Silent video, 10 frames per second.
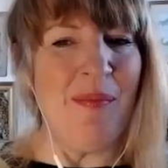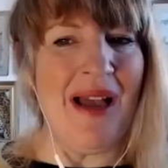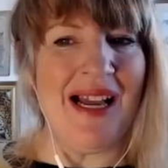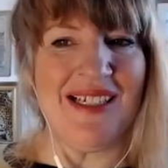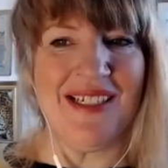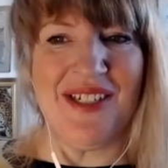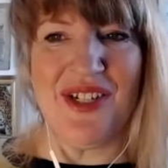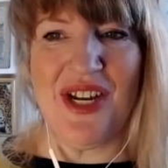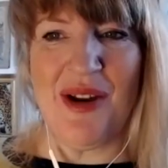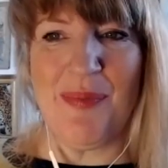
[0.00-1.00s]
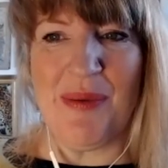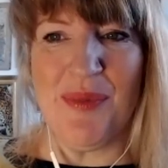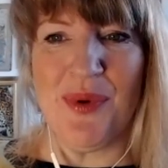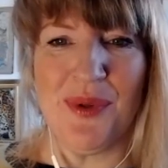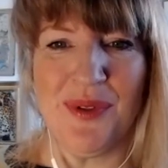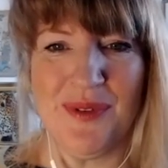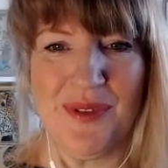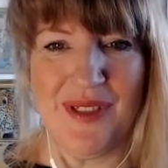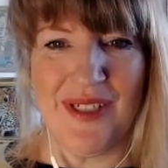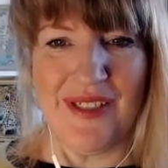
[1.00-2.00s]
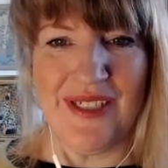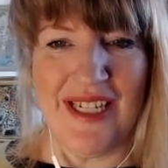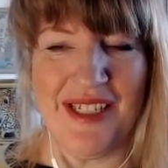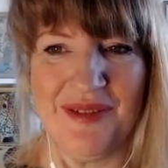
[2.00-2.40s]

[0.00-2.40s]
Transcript: back and share a bit more another day.